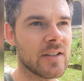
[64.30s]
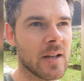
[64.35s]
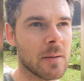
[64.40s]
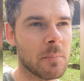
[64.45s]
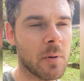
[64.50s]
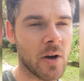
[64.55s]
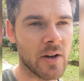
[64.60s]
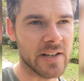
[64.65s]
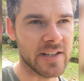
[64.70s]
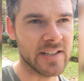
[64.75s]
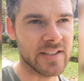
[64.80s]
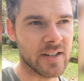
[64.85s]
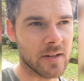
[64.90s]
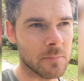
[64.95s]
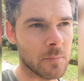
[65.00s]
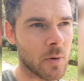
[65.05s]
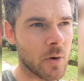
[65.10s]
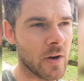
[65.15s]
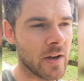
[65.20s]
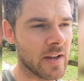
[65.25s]
their body, their
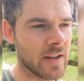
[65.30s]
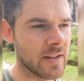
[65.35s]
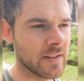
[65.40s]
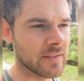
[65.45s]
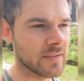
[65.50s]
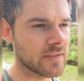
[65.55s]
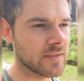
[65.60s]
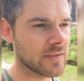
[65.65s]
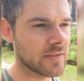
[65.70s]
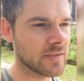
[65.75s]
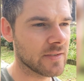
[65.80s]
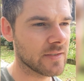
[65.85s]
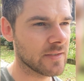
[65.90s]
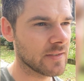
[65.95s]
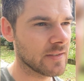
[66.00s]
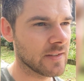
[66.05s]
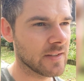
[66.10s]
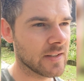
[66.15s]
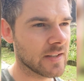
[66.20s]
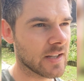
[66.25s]
mind.
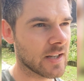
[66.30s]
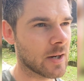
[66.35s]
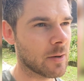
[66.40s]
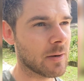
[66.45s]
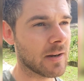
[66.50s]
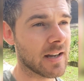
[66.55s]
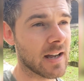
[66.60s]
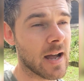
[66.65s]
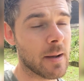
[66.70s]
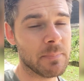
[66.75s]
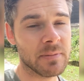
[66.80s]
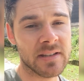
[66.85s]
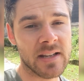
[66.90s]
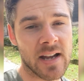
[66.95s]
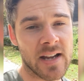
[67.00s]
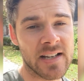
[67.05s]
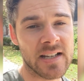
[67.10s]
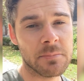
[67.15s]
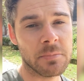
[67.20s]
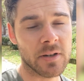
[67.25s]
You know, it can happen to
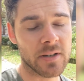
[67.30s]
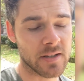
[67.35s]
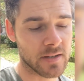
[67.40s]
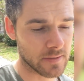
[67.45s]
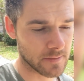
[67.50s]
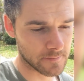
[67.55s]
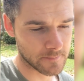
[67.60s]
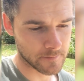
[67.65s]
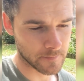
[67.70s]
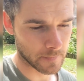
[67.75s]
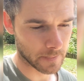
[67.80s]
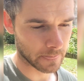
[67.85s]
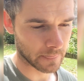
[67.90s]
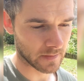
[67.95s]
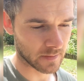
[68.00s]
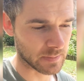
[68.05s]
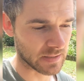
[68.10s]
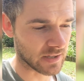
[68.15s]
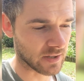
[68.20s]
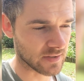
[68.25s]
anybody
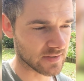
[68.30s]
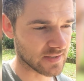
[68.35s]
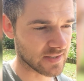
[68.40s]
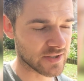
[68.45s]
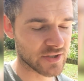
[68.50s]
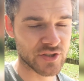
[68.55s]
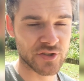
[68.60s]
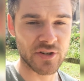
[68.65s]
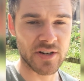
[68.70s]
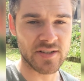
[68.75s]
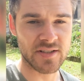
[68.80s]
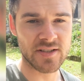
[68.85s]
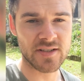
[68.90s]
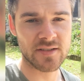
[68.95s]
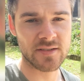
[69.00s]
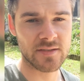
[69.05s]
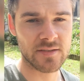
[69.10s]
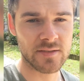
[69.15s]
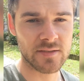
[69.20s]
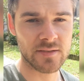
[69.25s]
because it's
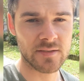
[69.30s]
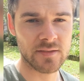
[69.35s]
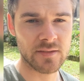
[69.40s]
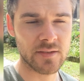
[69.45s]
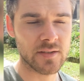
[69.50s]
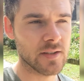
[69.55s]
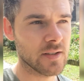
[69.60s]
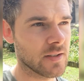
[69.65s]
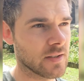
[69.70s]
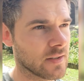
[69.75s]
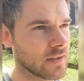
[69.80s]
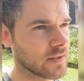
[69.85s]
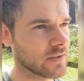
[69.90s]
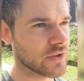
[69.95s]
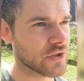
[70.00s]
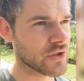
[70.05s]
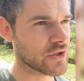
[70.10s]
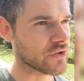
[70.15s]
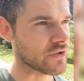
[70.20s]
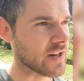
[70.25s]
stress.
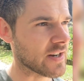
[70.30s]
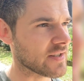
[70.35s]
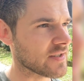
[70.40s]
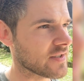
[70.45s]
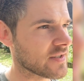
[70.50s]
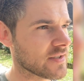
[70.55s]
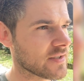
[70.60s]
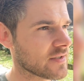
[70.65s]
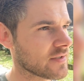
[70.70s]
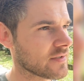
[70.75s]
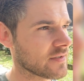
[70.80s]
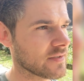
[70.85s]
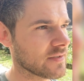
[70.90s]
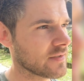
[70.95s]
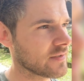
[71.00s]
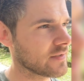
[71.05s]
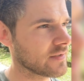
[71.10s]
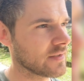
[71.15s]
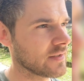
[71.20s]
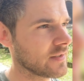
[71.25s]
Stress
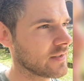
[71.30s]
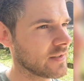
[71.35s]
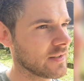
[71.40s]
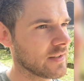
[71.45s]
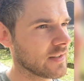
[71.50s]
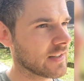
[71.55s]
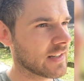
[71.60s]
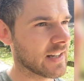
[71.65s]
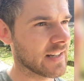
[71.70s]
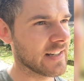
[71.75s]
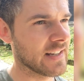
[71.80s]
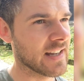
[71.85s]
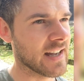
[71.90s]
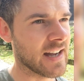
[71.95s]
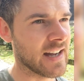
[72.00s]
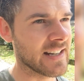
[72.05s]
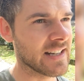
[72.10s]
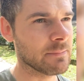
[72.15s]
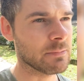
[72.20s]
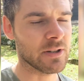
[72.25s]
can
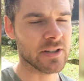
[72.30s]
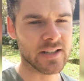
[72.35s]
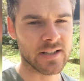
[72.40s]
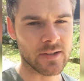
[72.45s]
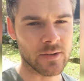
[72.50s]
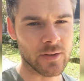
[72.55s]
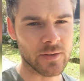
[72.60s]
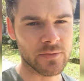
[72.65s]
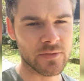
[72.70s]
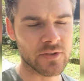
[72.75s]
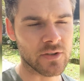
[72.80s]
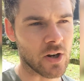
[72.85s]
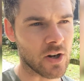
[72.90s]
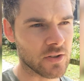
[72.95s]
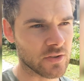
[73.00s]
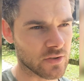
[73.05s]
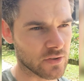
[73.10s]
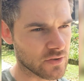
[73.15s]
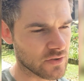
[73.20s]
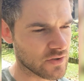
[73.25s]
hit anybody in life.
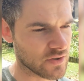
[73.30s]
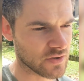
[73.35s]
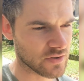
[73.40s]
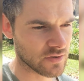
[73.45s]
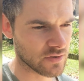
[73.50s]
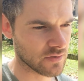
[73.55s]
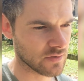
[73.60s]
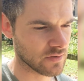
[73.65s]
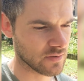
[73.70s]
Doctors,